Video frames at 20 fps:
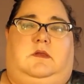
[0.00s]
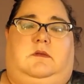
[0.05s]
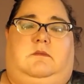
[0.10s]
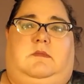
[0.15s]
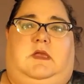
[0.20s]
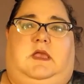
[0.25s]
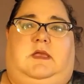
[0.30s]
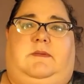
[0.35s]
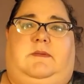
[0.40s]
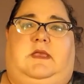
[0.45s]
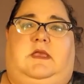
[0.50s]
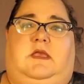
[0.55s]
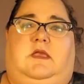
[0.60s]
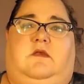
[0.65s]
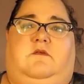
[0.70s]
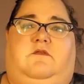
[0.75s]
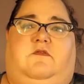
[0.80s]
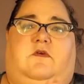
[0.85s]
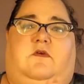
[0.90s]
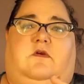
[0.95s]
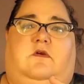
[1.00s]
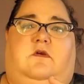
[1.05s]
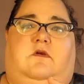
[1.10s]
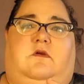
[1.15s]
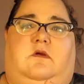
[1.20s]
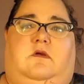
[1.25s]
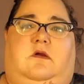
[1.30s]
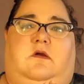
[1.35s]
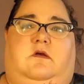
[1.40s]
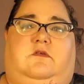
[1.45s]
maybe
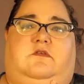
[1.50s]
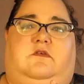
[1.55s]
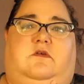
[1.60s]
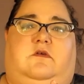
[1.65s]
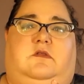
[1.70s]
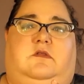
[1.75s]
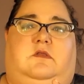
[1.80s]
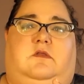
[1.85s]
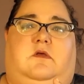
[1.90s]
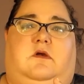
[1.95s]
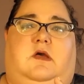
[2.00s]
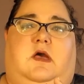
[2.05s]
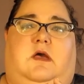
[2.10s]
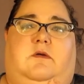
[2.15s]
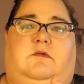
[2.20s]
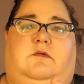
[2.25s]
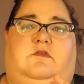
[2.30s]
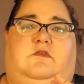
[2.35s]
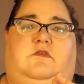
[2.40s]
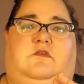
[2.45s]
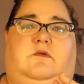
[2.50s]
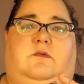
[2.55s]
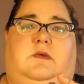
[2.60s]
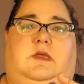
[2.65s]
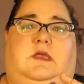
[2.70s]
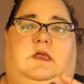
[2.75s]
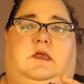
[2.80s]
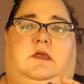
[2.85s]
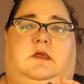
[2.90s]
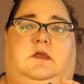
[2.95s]
for a certain look I was
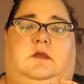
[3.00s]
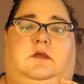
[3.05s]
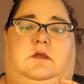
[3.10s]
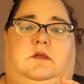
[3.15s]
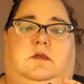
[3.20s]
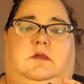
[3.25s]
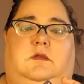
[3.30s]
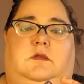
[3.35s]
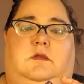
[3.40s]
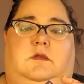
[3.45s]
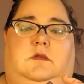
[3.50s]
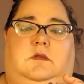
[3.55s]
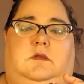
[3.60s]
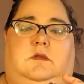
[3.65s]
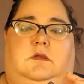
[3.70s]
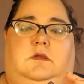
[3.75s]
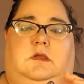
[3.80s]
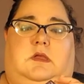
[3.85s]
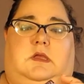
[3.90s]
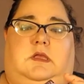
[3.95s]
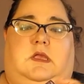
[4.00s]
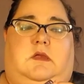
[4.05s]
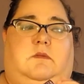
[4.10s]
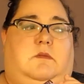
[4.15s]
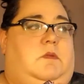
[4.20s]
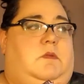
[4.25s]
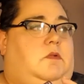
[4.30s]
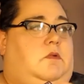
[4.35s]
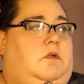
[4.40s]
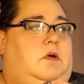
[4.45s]
doing. I can't
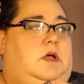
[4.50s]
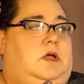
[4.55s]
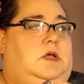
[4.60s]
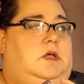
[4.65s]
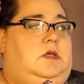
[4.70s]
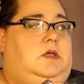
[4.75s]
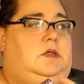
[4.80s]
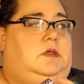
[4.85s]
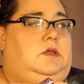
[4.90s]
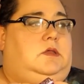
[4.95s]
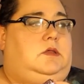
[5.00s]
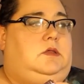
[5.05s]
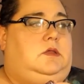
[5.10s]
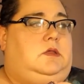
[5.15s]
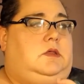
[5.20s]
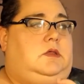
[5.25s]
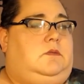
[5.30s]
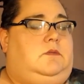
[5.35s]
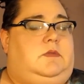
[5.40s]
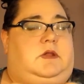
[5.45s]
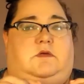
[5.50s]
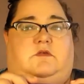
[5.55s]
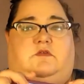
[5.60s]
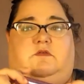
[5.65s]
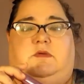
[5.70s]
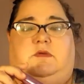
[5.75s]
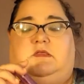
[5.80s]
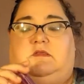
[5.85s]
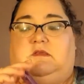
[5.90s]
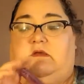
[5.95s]
remember what, but I was
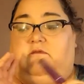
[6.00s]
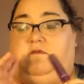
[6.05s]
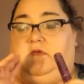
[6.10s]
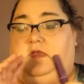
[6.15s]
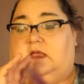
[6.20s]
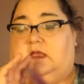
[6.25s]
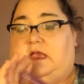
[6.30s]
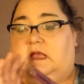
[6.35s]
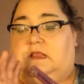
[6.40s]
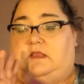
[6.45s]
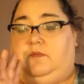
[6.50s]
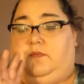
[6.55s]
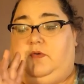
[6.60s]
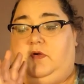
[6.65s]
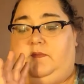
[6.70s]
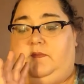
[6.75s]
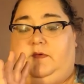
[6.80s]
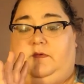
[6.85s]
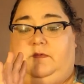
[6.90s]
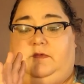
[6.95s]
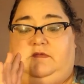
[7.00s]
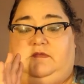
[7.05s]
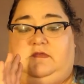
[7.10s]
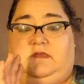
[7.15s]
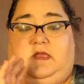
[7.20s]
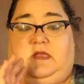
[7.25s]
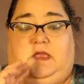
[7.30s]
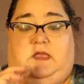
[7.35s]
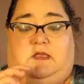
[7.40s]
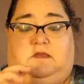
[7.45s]
doing something and the purple was
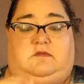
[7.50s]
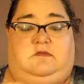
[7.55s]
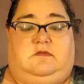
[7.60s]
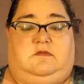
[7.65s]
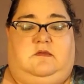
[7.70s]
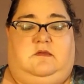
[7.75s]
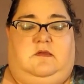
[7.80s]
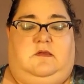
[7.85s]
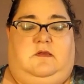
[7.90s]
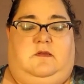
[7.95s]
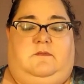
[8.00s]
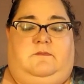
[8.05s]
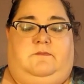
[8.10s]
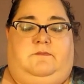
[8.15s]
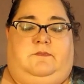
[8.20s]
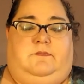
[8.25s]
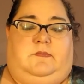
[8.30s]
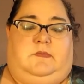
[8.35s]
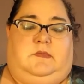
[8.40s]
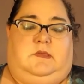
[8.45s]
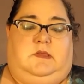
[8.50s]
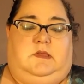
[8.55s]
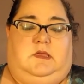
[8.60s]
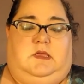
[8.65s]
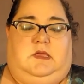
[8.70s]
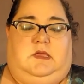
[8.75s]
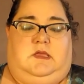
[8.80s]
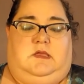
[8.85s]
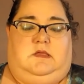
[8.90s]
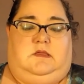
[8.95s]
nice.
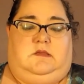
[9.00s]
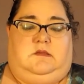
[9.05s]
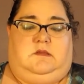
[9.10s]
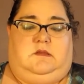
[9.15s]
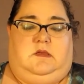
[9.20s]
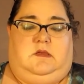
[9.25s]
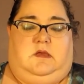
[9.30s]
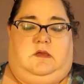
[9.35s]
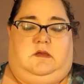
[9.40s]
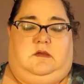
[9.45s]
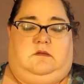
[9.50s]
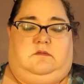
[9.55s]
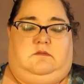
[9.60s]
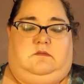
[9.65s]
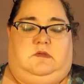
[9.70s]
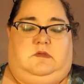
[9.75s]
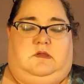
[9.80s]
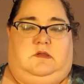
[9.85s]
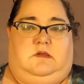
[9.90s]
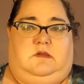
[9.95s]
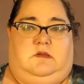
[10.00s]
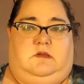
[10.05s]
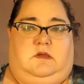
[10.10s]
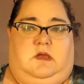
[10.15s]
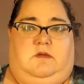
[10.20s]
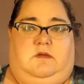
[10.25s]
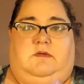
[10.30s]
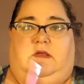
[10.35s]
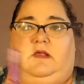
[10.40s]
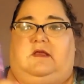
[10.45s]
It, uh,
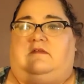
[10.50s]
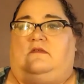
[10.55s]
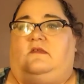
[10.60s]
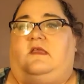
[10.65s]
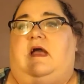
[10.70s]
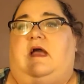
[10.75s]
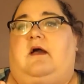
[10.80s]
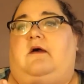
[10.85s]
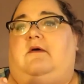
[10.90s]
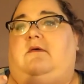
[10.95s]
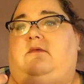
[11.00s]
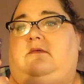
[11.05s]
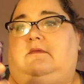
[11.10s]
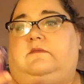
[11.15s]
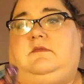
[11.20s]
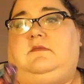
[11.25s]
I realize now